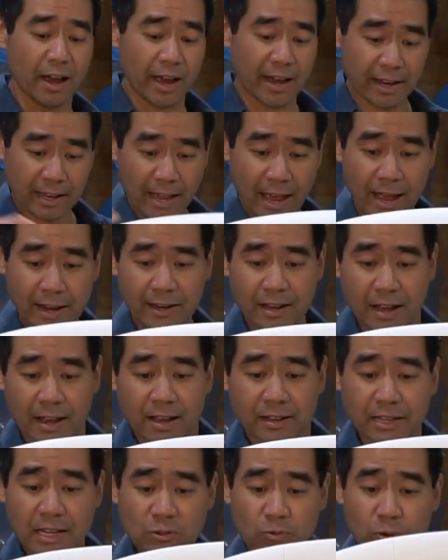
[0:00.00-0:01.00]
And again,
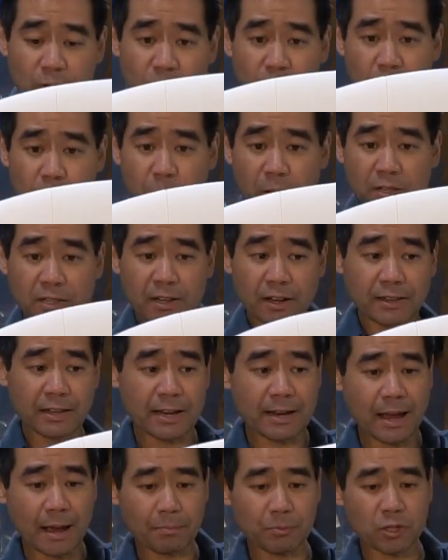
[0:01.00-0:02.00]
this one was printed on
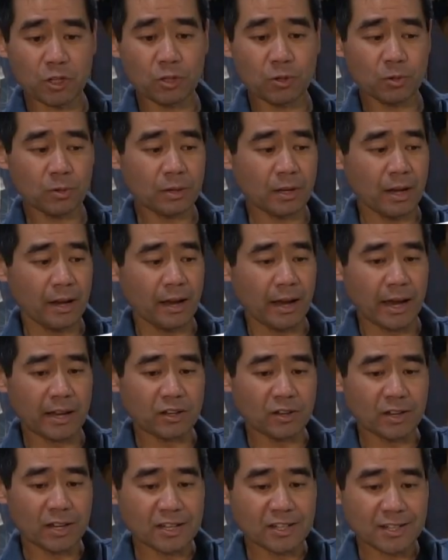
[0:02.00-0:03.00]
the Neptune
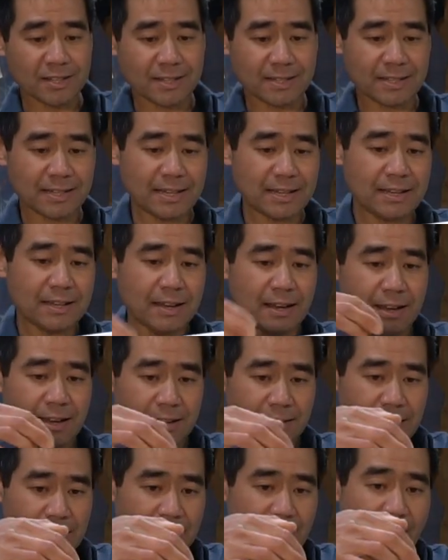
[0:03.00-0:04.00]
and you can just see
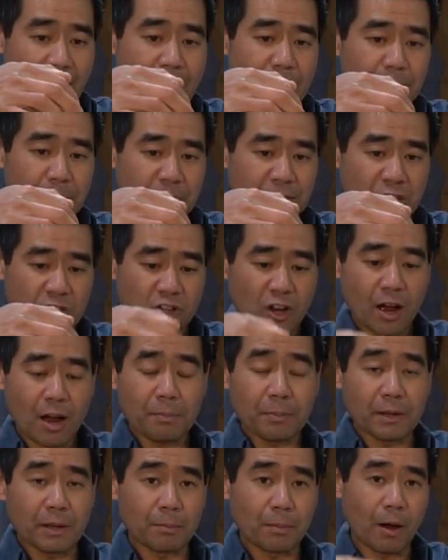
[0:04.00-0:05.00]
the gap at the
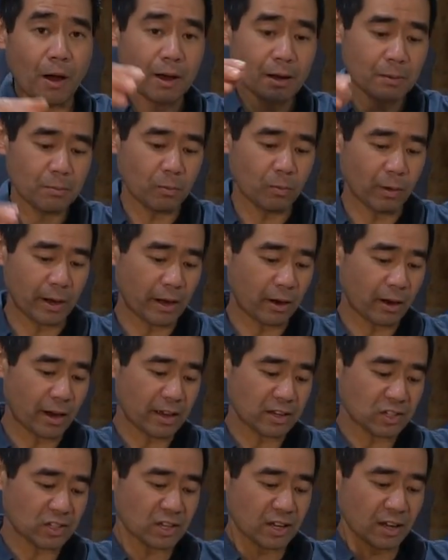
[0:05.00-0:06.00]
top and the bottom,
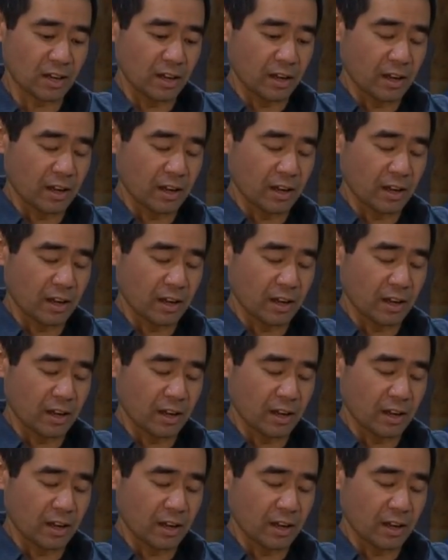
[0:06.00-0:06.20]
whereas